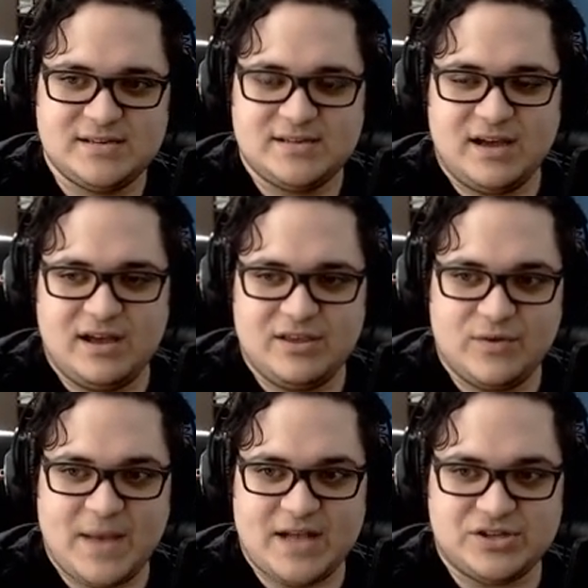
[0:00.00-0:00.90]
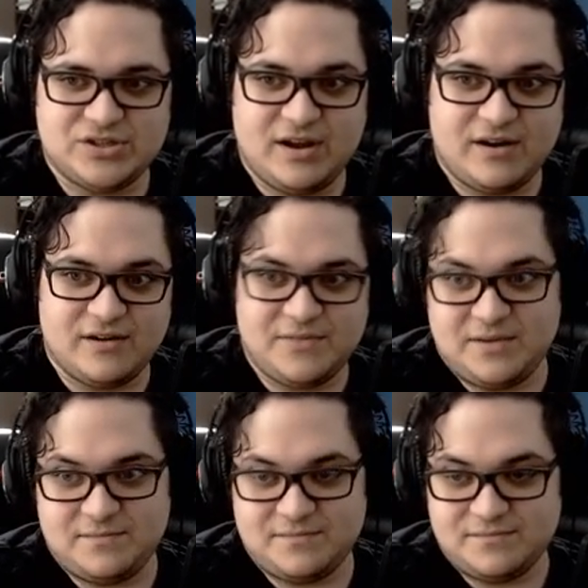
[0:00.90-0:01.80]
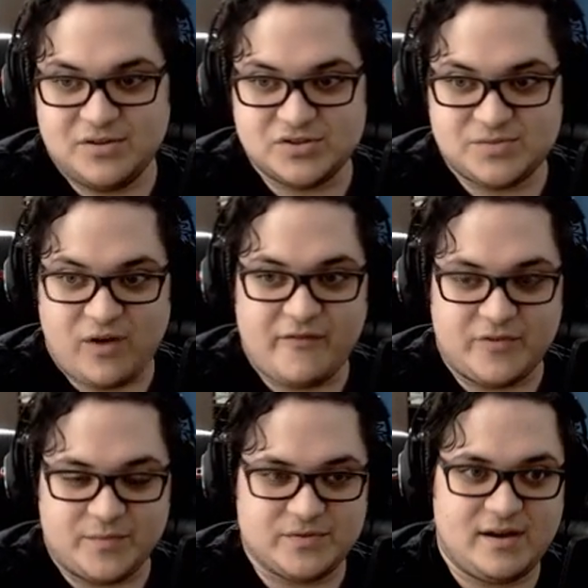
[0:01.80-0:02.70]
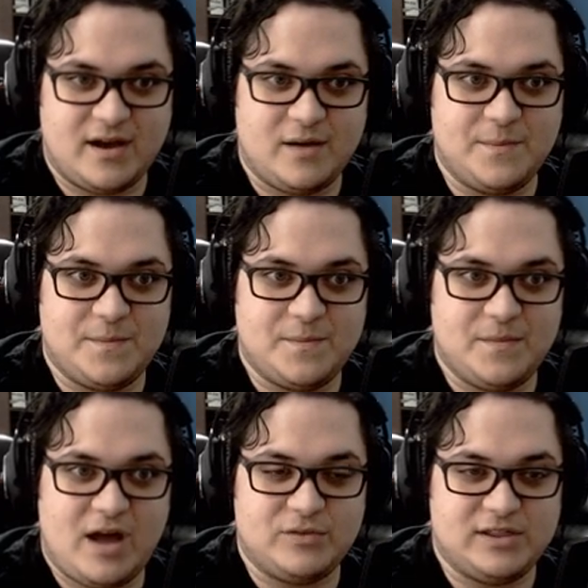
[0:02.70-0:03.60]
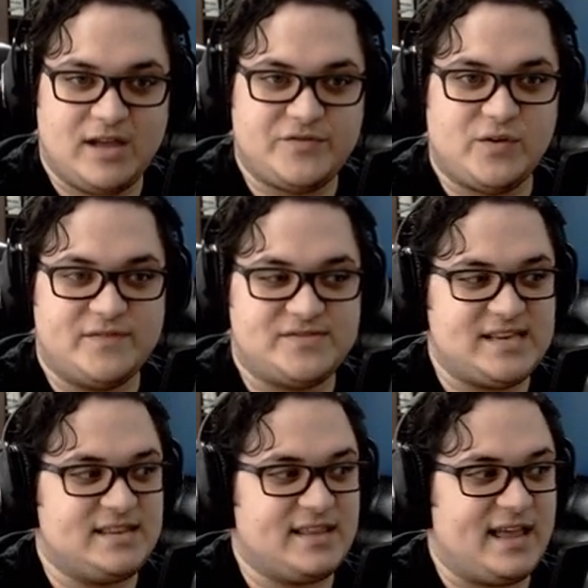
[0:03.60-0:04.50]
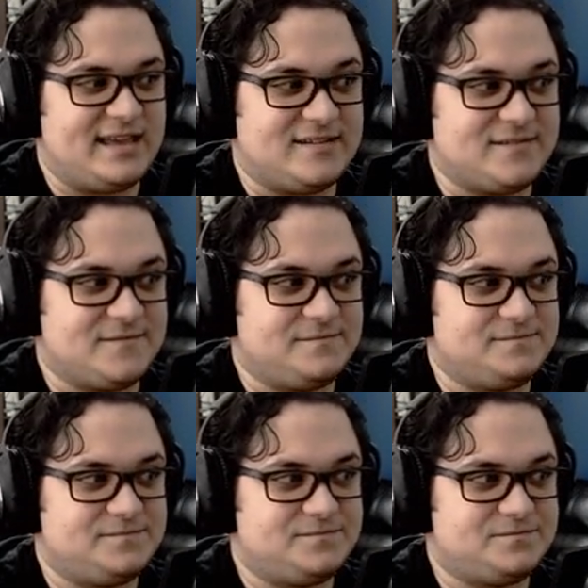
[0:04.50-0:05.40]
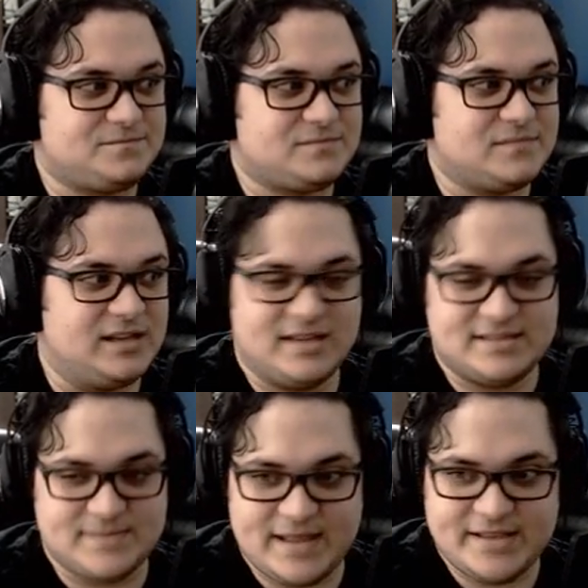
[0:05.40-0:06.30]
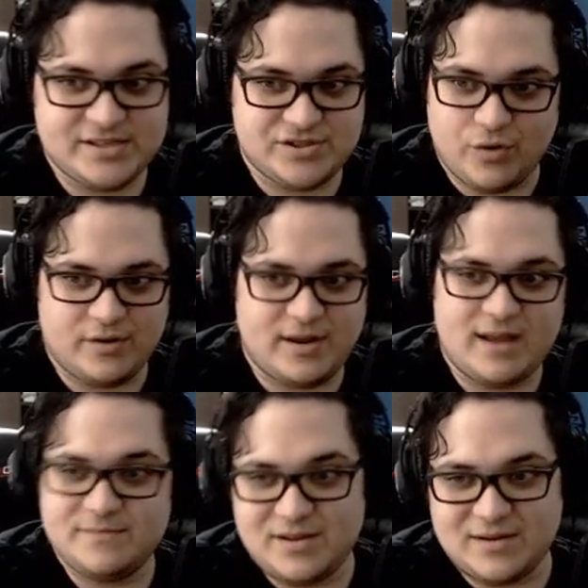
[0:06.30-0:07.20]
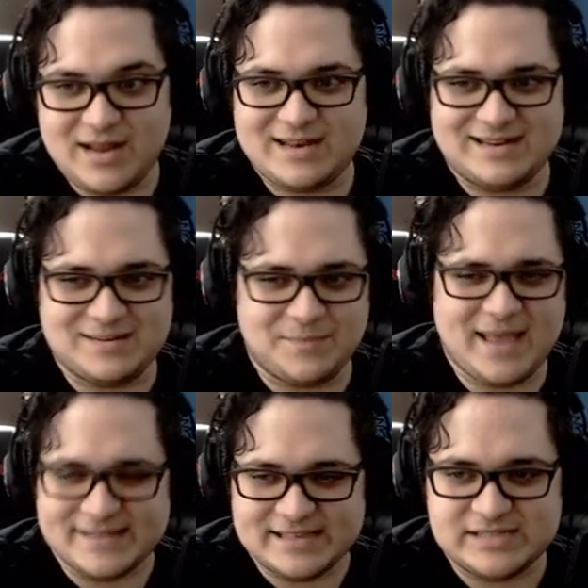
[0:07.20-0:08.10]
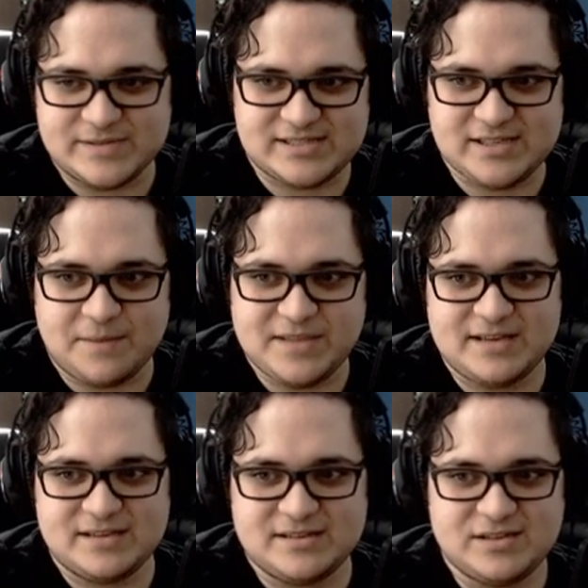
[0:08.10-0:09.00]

uh, you imagine they're the most profitable. I I would love to have seen like a, a demand list, or not, you know, not in the demand list, but something